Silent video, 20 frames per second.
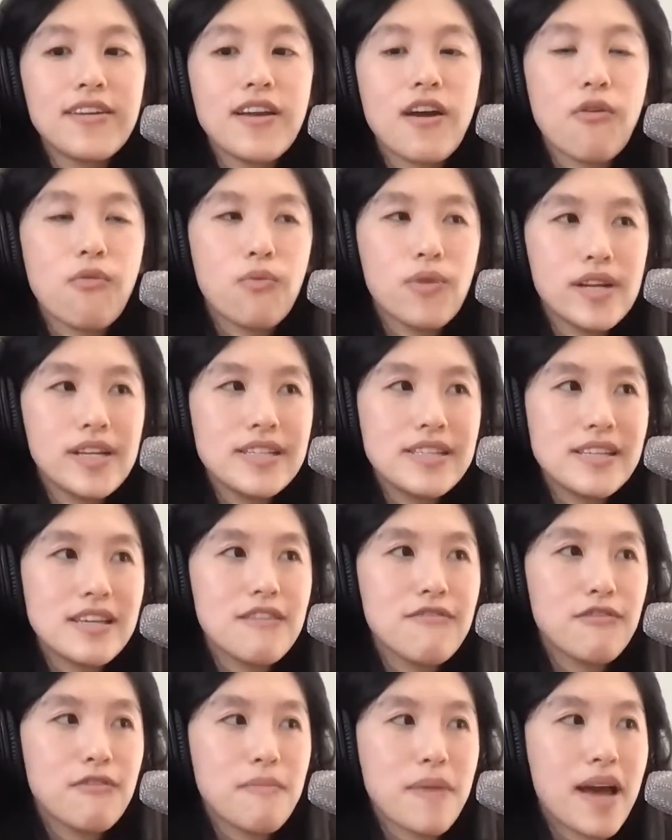Now, what is
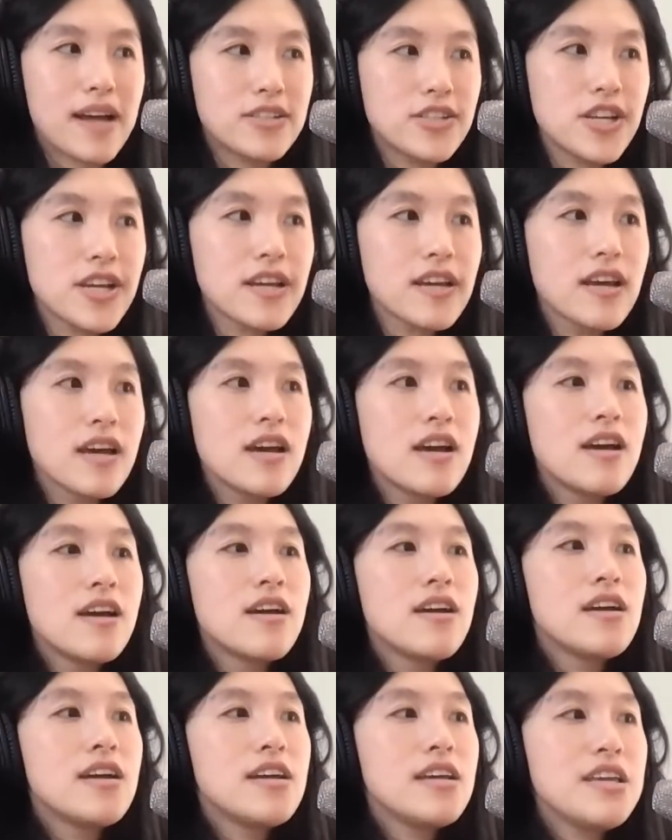evil magic?
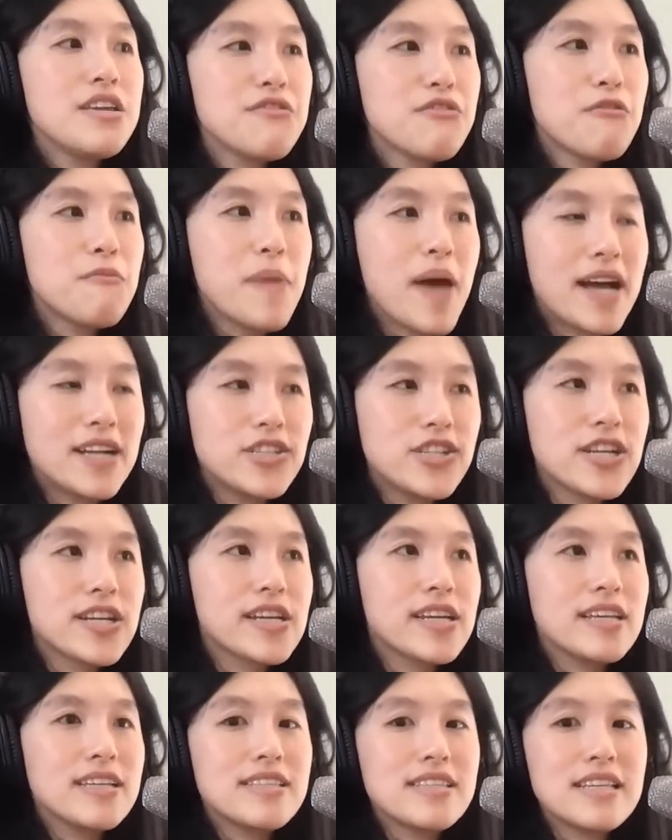Evil
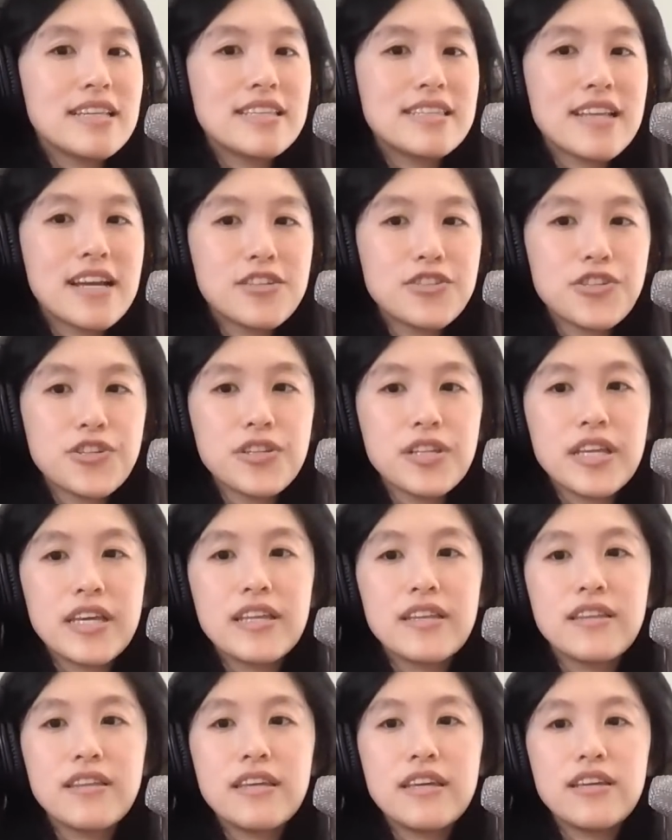magic is
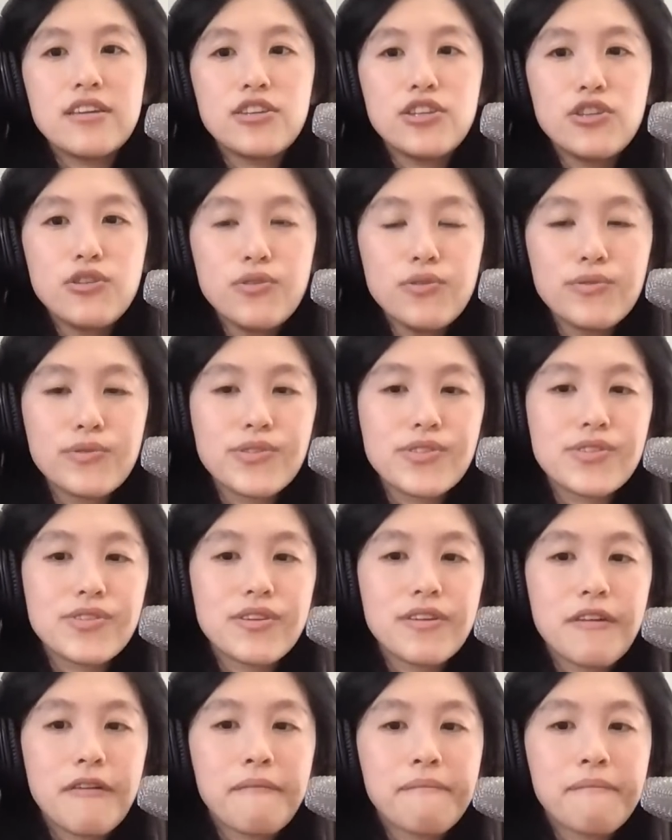essentially the use